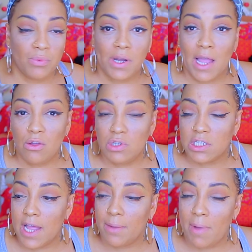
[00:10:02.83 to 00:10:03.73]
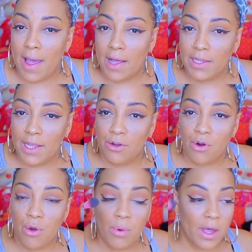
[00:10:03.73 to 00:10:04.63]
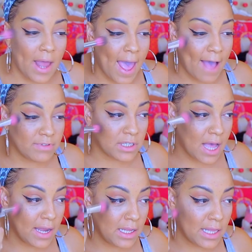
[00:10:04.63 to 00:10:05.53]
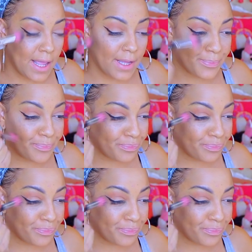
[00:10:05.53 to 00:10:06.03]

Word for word: when I use like my LA Girl one, I have to kind of like